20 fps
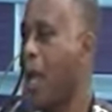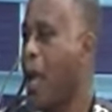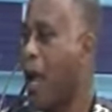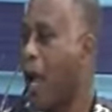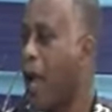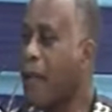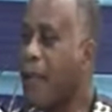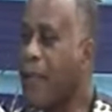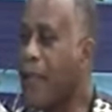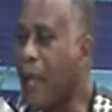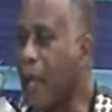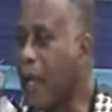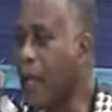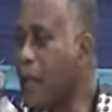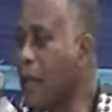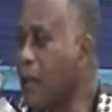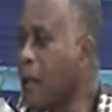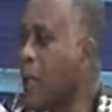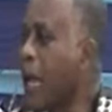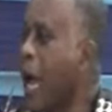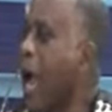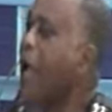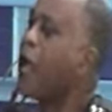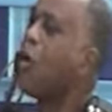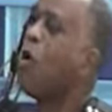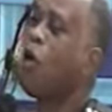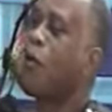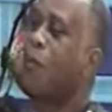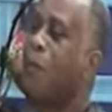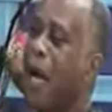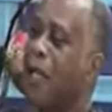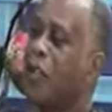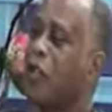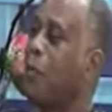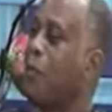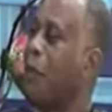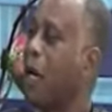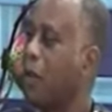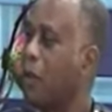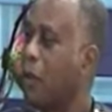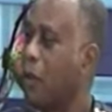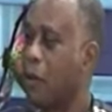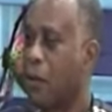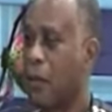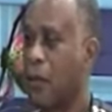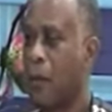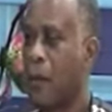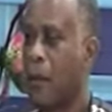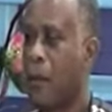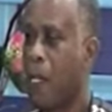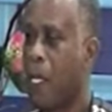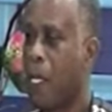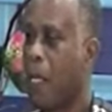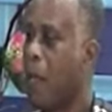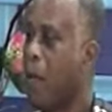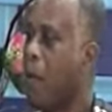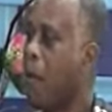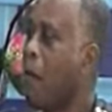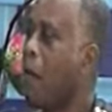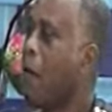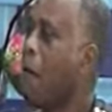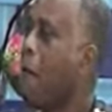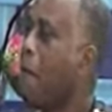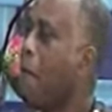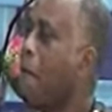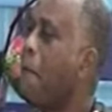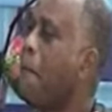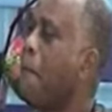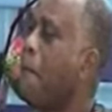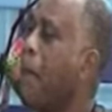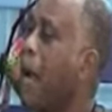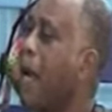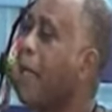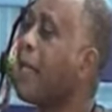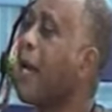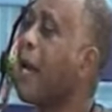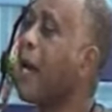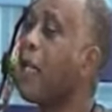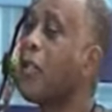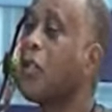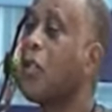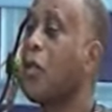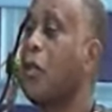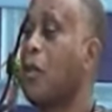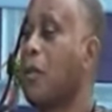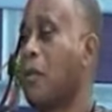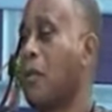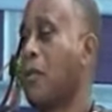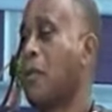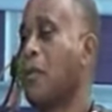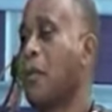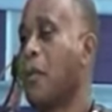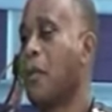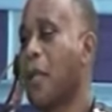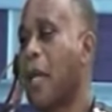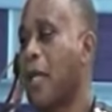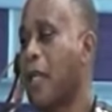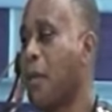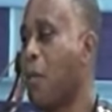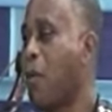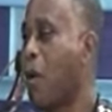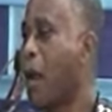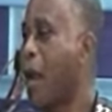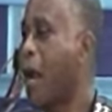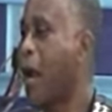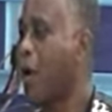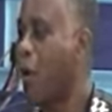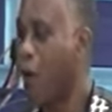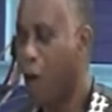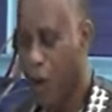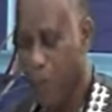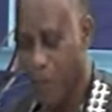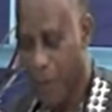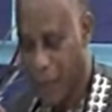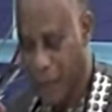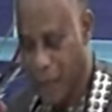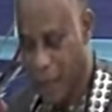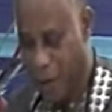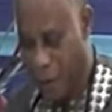And then I got back to Bado. My director, Dr. Adegbola, called me and said,